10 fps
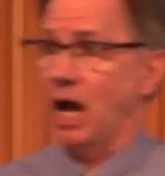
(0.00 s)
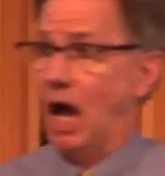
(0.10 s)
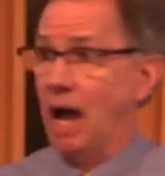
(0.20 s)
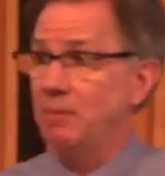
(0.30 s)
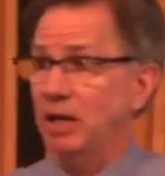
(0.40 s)

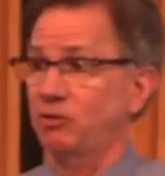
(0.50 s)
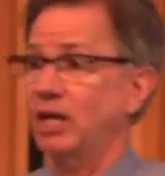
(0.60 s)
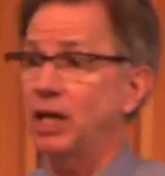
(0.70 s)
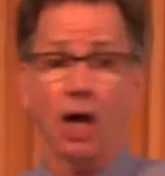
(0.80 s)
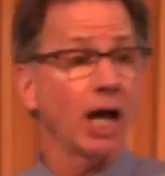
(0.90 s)
I'm not
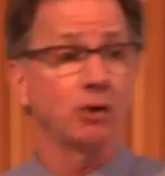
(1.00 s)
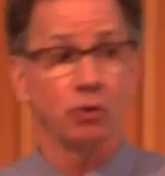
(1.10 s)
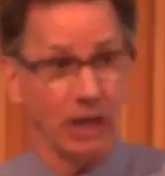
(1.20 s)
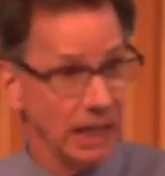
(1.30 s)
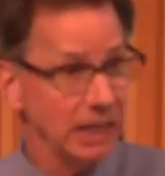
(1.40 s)
saying God
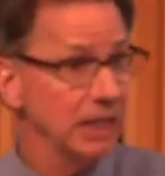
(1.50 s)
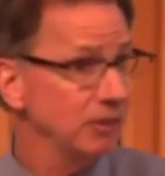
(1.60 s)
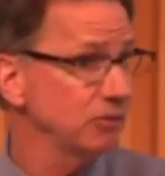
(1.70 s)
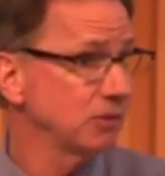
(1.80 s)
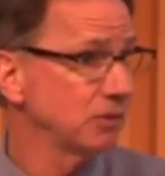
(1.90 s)
created
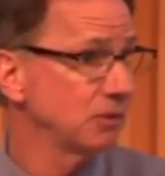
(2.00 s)
this,